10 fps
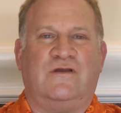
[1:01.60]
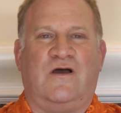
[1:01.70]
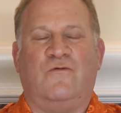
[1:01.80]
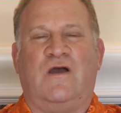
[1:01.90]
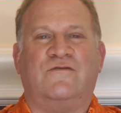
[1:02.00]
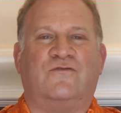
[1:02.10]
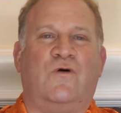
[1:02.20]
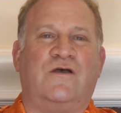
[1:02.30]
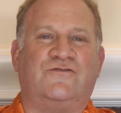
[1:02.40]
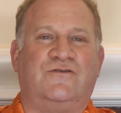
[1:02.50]
and our way of
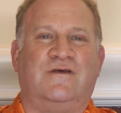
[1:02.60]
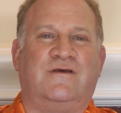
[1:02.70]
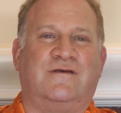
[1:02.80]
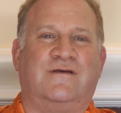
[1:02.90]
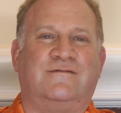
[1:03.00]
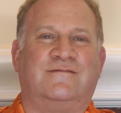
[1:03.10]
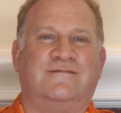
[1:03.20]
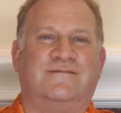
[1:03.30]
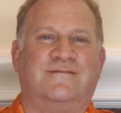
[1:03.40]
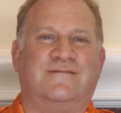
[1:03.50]
questioning and
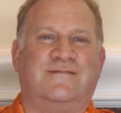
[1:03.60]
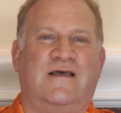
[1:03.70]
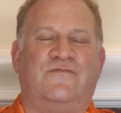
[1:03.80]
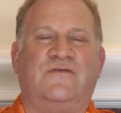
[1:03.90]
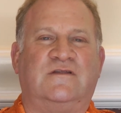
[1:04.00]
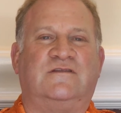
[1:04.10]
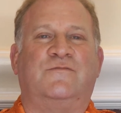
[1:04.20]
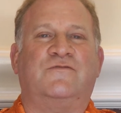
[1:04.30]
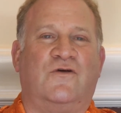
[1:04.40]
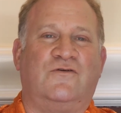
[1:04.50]
laughing at the
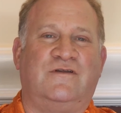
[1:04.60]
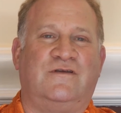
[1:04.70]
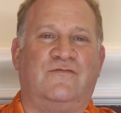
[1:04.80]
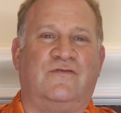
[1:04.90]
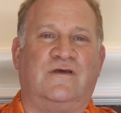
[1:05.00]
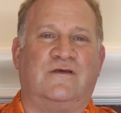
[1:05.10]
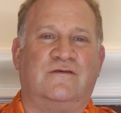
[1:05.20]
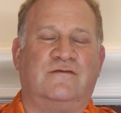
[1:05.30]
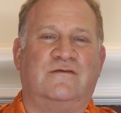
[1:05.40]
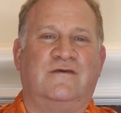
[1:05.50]
absurdity of
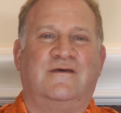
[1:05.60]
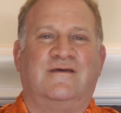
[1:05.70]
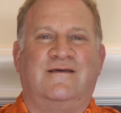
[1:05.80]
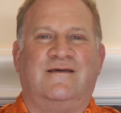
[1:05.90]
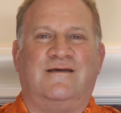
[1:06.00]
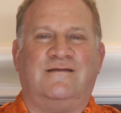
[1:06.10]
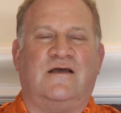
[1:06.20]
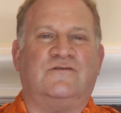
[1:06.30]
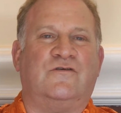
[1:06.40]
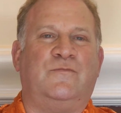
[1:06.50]
things and
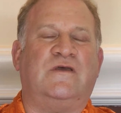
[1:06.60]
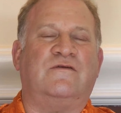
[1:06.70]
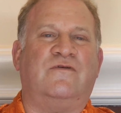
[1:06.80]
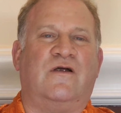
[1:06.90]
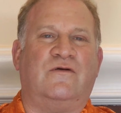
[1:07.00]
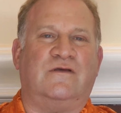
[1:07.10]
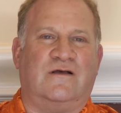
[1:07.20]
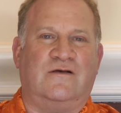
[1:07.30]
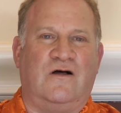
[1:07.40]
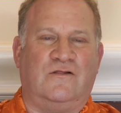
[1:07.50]
not just being very
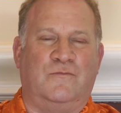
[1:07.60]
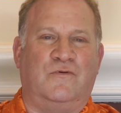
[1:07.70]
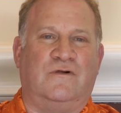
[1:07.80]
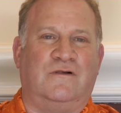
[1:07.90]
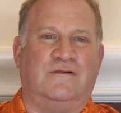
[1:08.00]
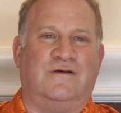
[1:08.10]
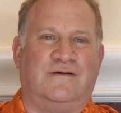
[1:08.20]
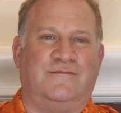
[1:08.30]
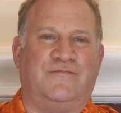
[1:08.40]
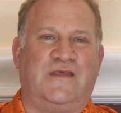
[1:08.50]

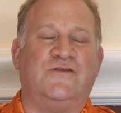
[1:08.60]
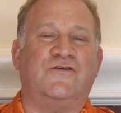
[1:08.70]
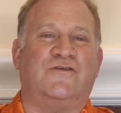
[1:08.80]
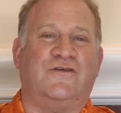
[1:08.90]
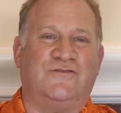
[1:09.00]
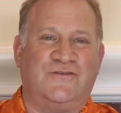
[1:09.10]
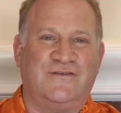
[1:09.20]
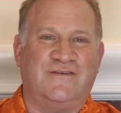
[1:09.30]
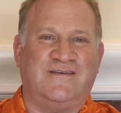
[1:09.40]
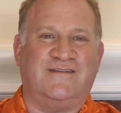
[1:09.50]
gullible, innocent
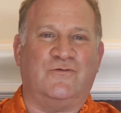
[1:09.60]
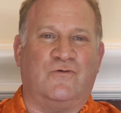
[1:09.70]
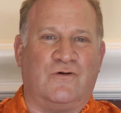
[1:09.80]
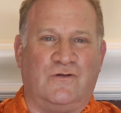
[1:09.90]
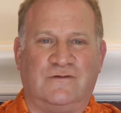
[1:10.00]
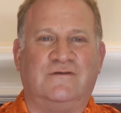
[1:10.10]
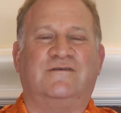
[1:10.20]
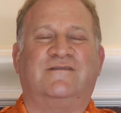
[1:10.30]
in the world.